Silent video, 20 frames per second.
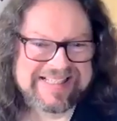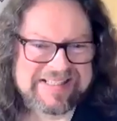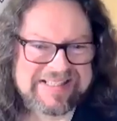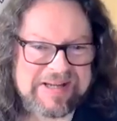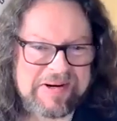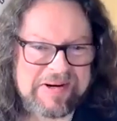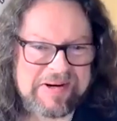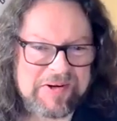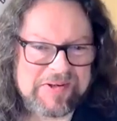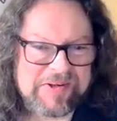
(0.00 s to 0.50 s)

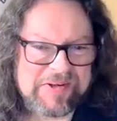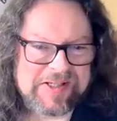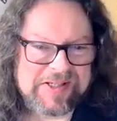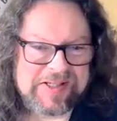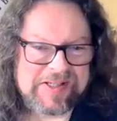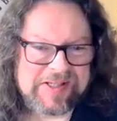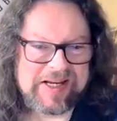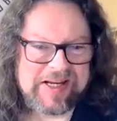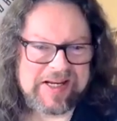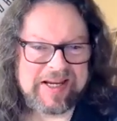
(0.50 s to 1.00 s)
so good to
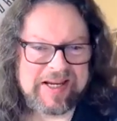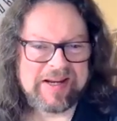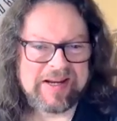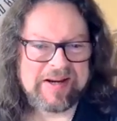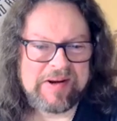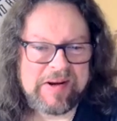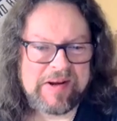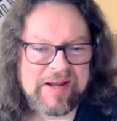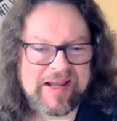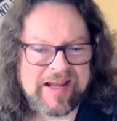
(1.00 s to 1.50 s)
see you.
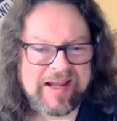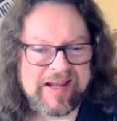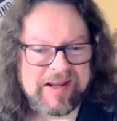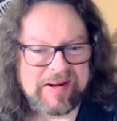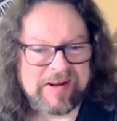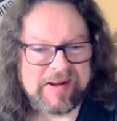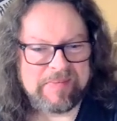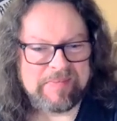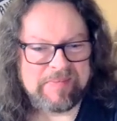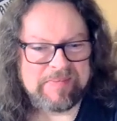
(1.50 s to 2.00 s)

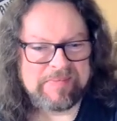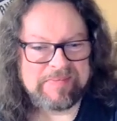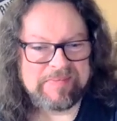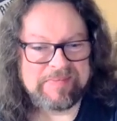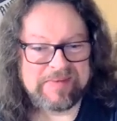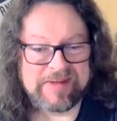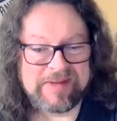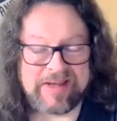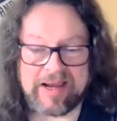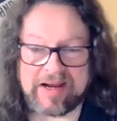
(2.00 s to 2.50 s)

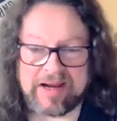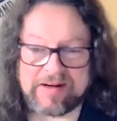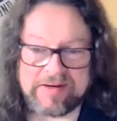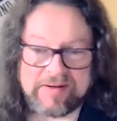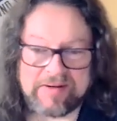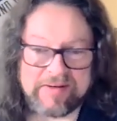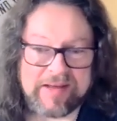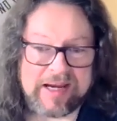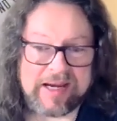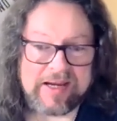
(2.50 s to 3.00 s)

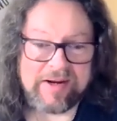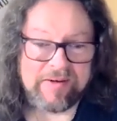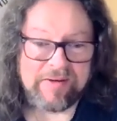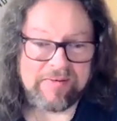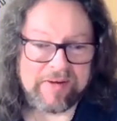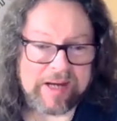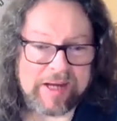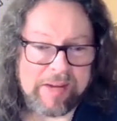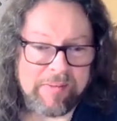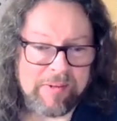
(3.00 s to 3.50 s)
And thank you
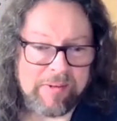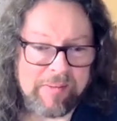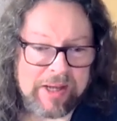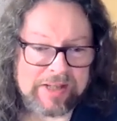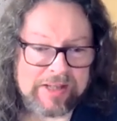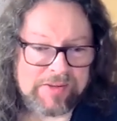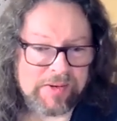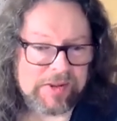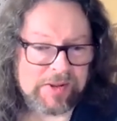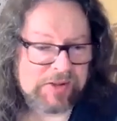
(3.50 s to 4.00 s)
for coming
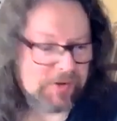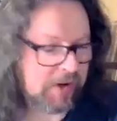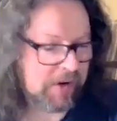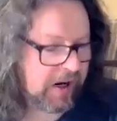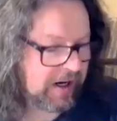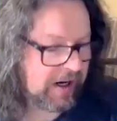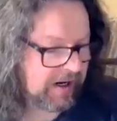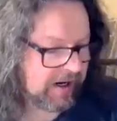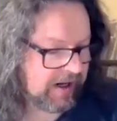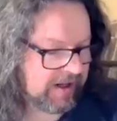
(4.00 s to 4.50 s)
back to
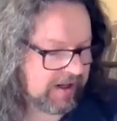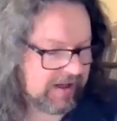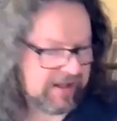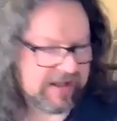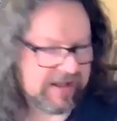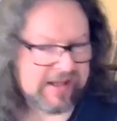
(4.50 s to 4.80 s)
Australia.